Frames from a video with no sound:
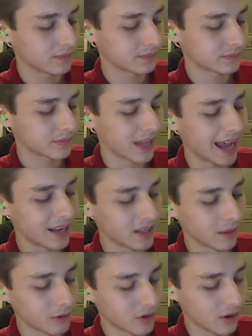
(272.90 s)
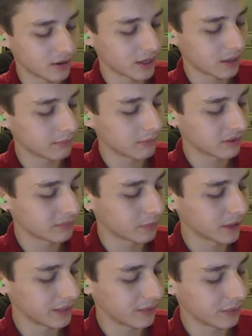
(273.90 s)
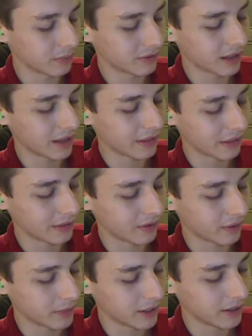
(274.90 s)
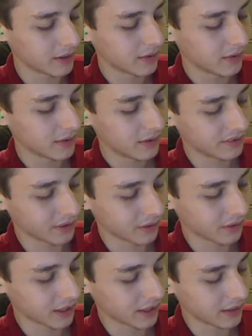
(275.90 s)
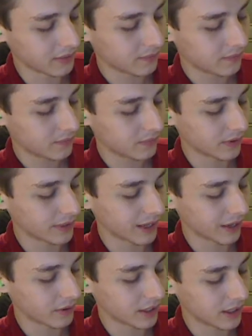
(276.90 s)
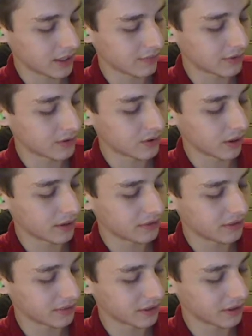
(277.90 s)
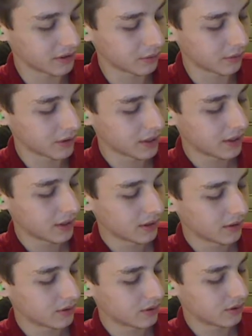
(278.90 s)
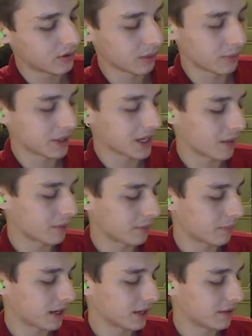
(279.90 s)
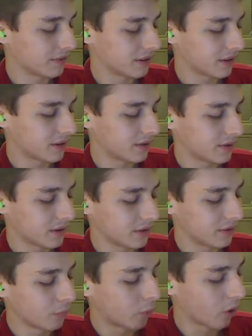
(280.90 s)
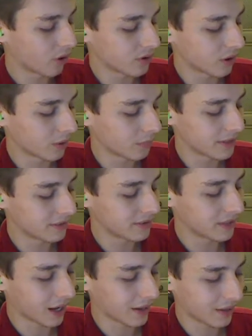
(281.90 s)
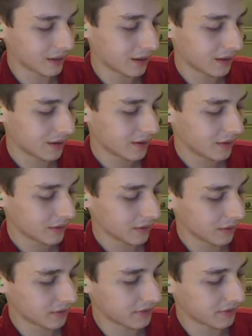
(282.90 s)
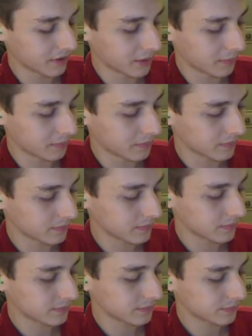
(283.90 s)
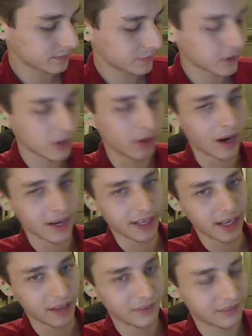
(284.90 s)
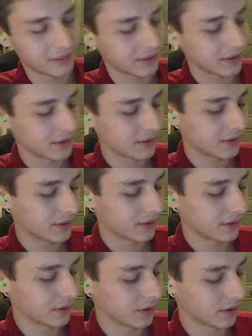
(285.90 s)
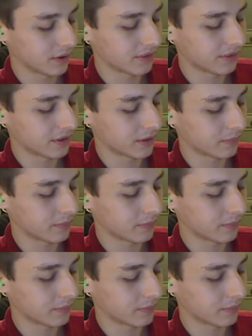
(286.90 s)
add double jointed elbows. But even without that, though, I mean, it's okay. The integrity of his joints has yet to truly be compromised. The wardrobe he's donning looks karate-esque, or looks to